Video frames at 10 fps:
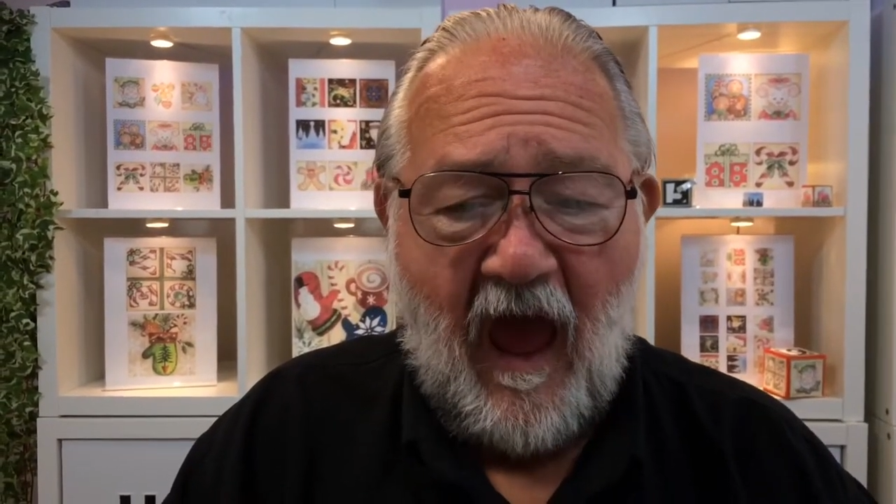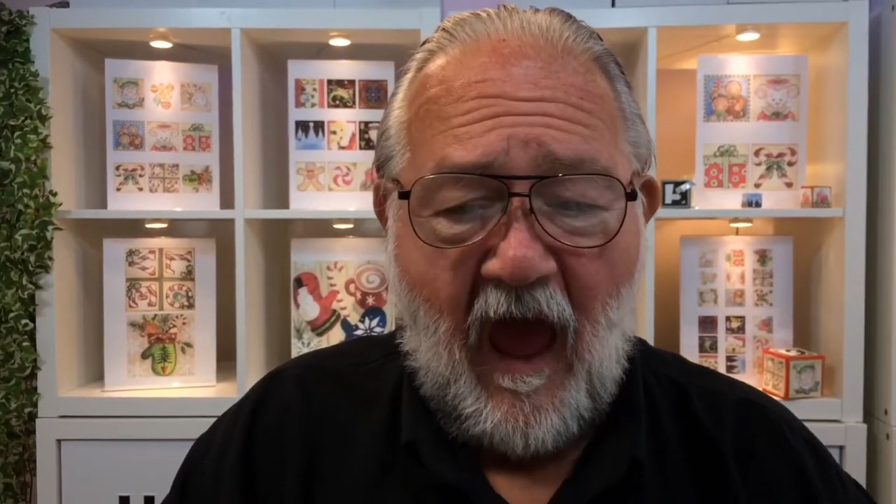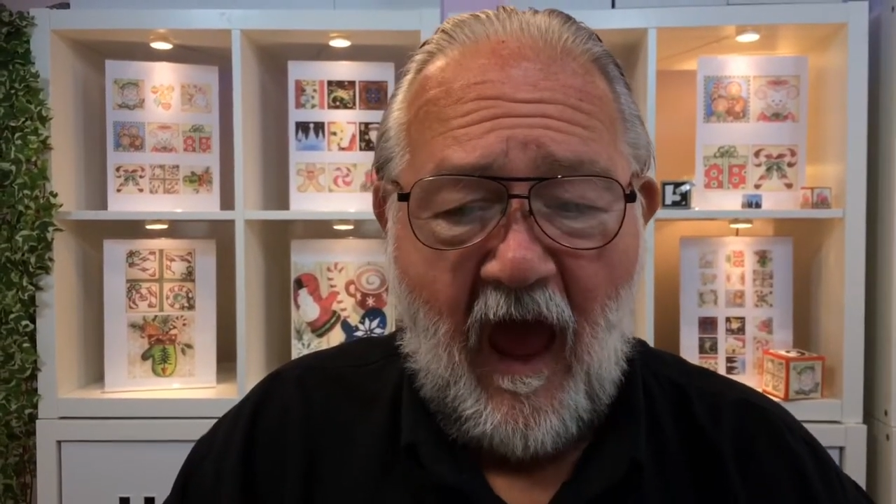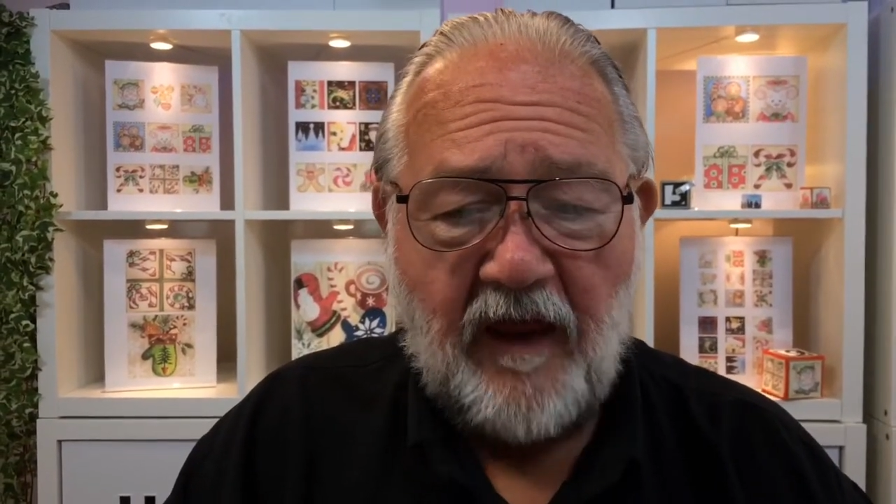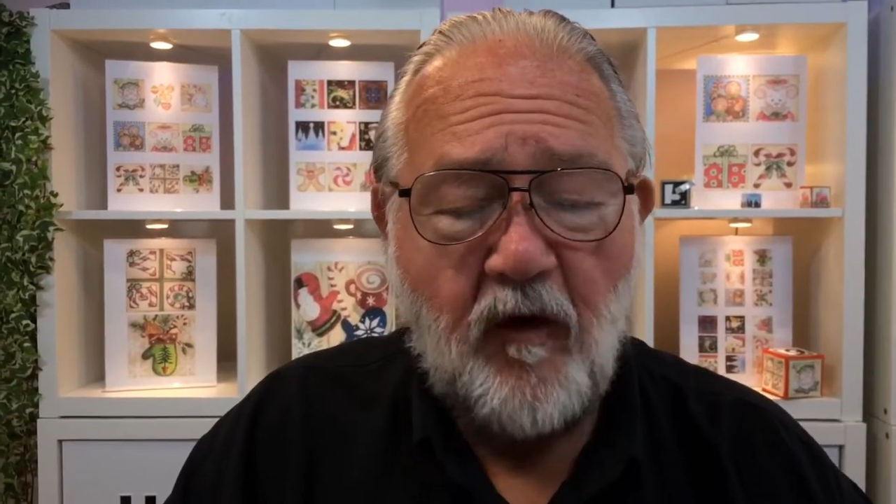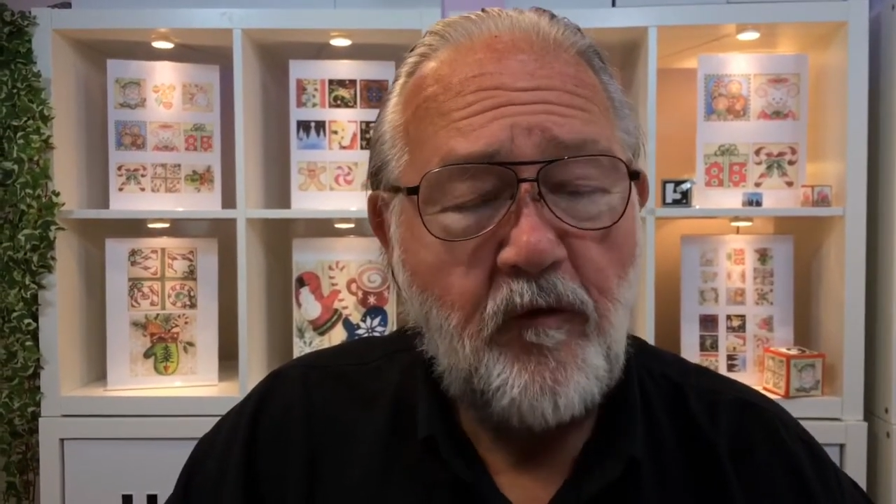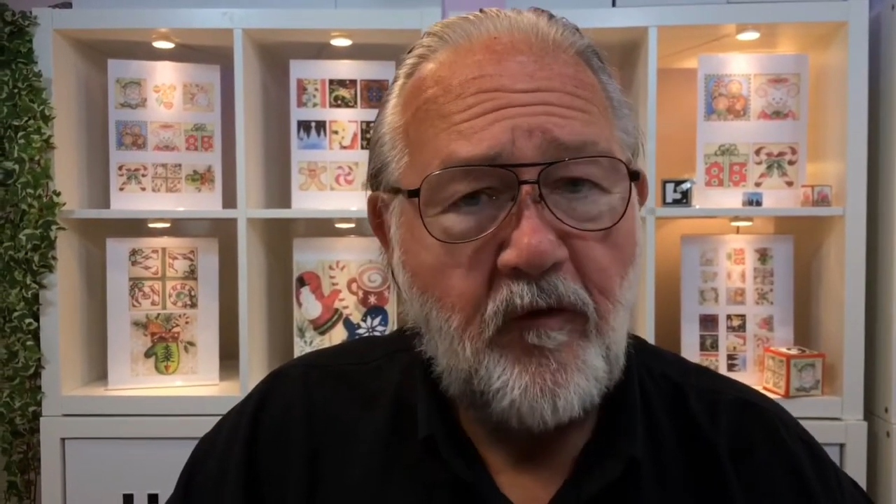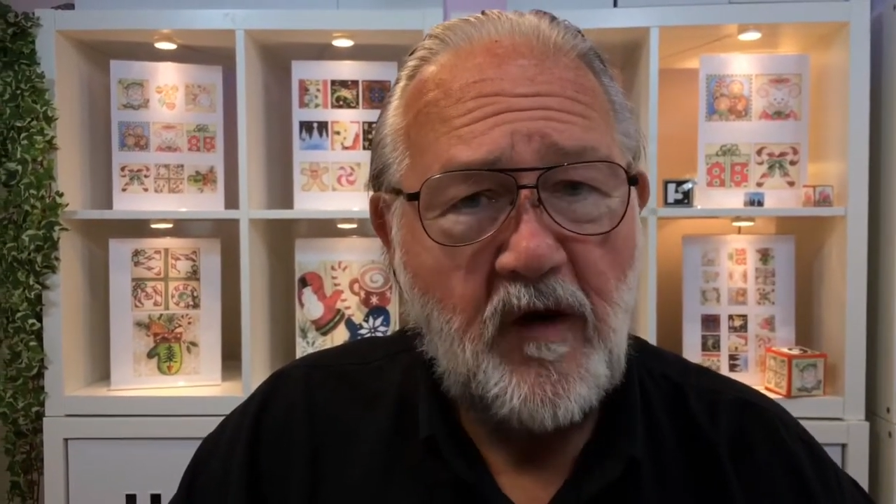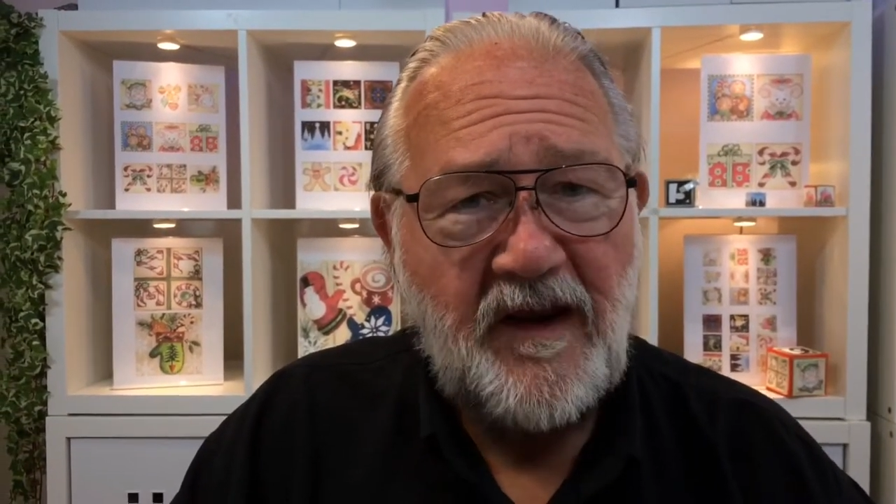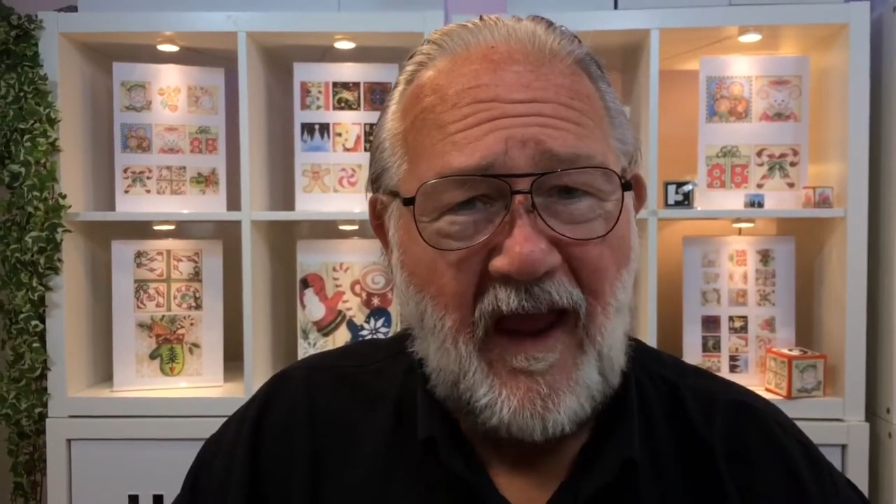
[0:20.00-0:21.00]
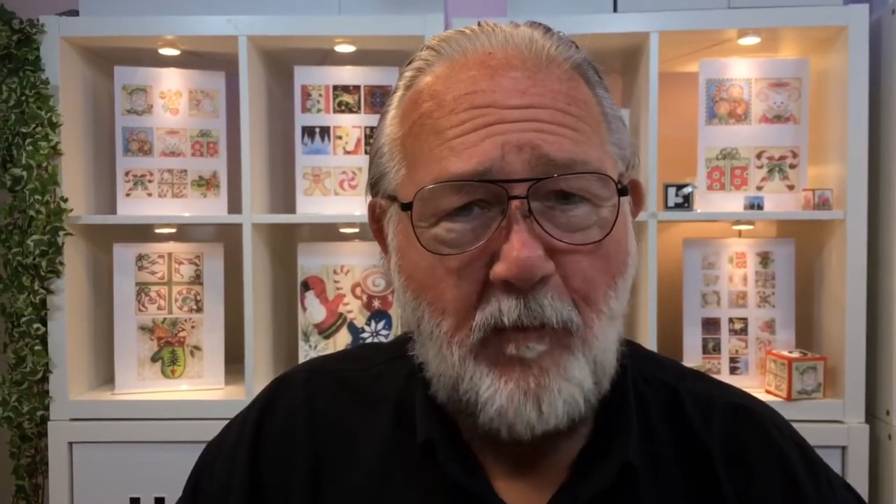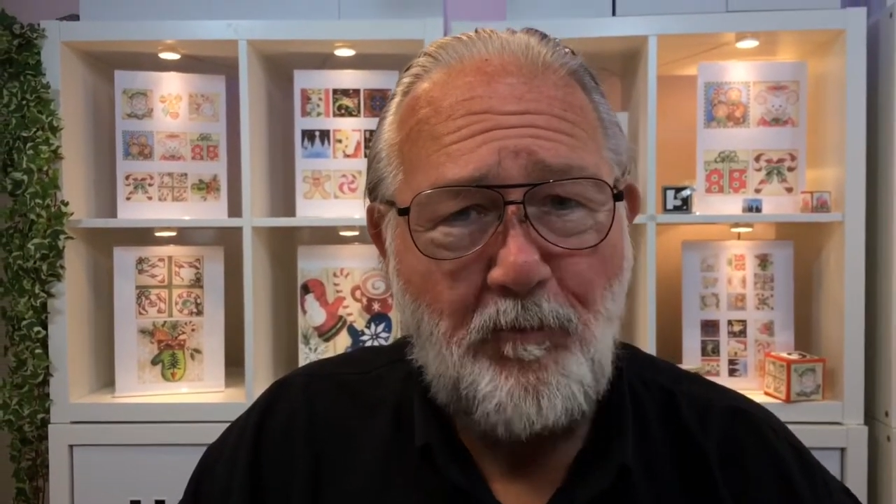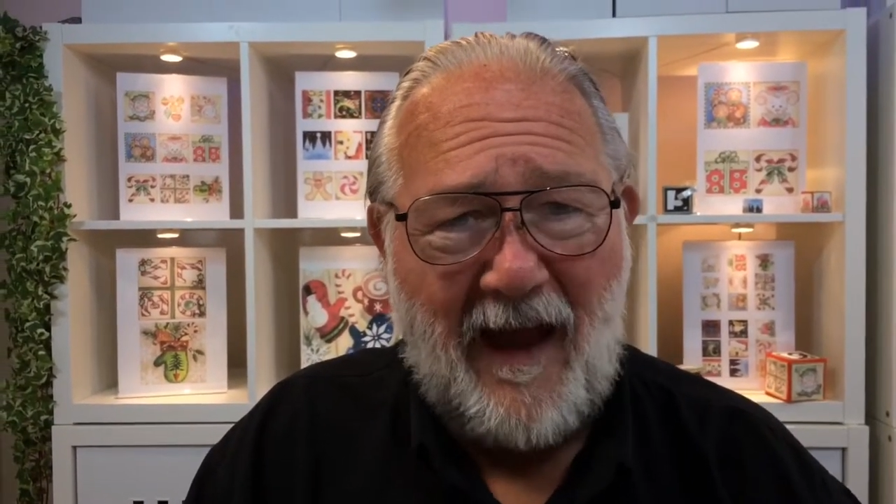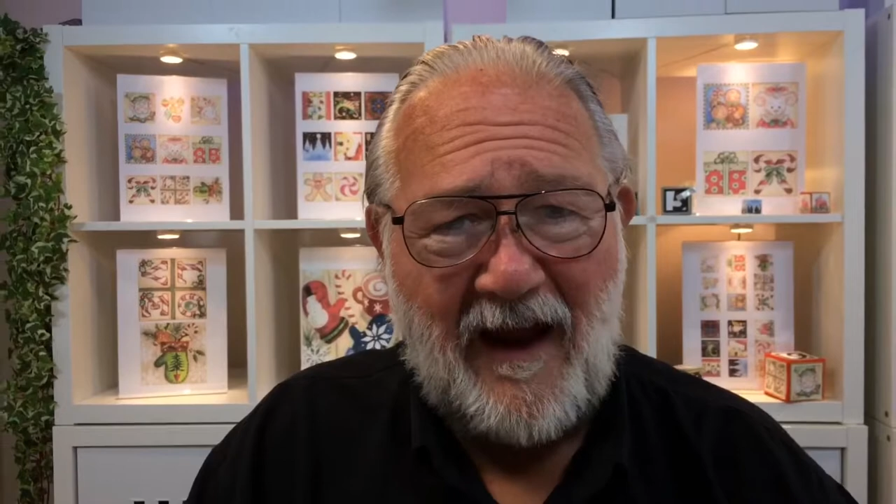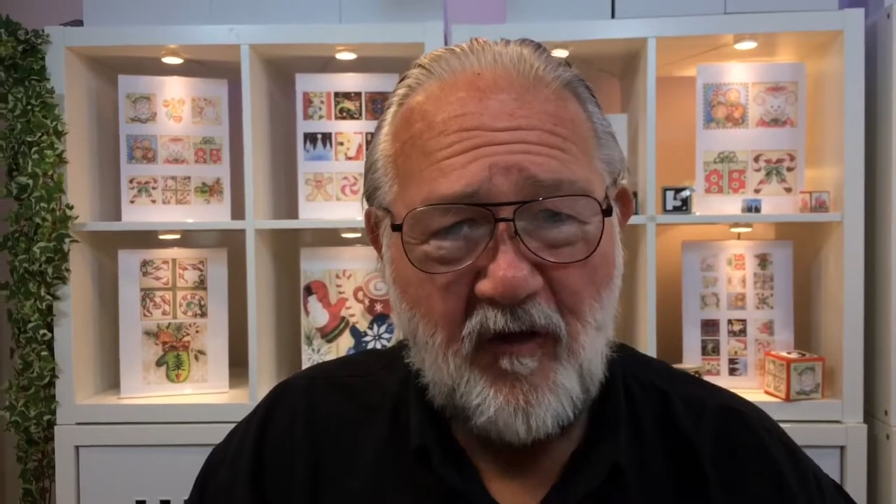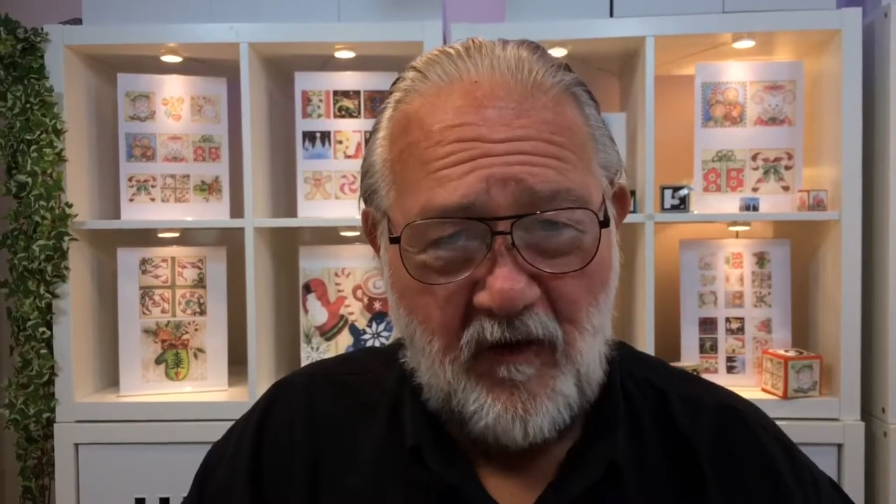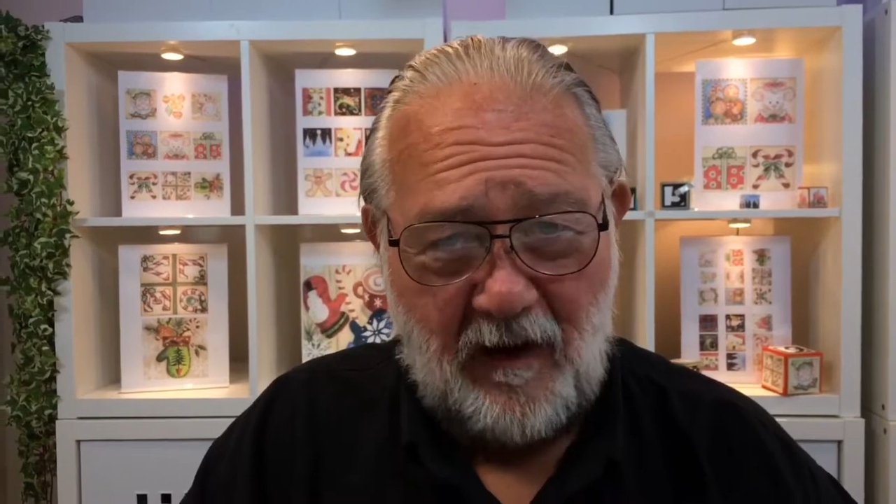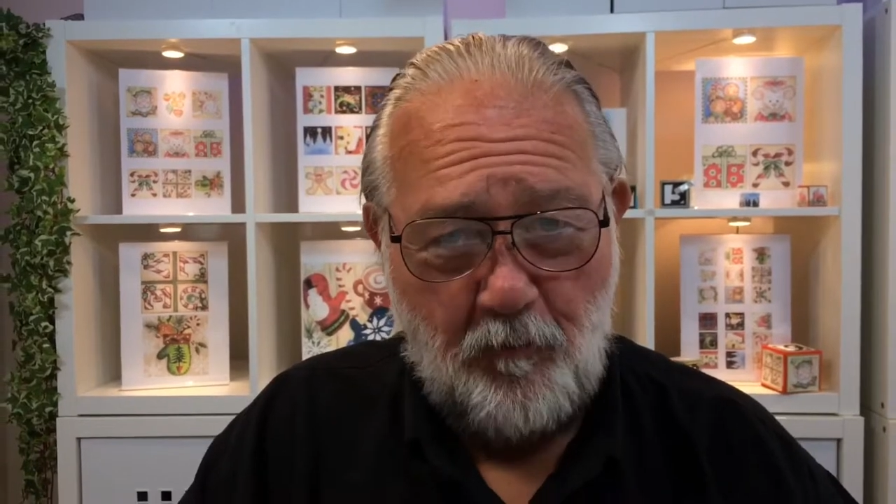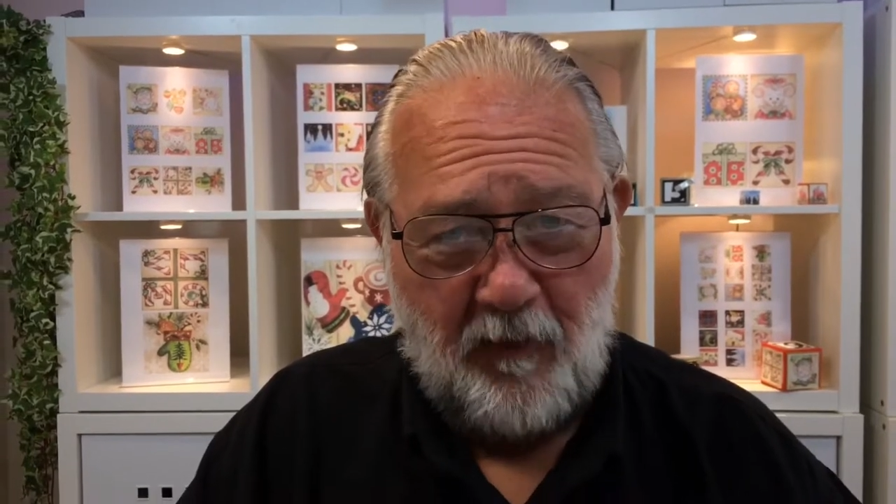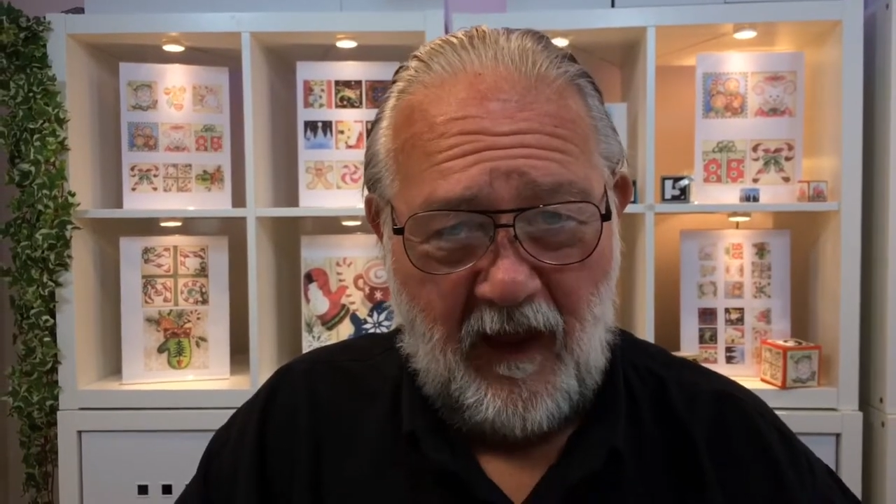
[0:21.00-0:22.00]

Uh, you're also going to get background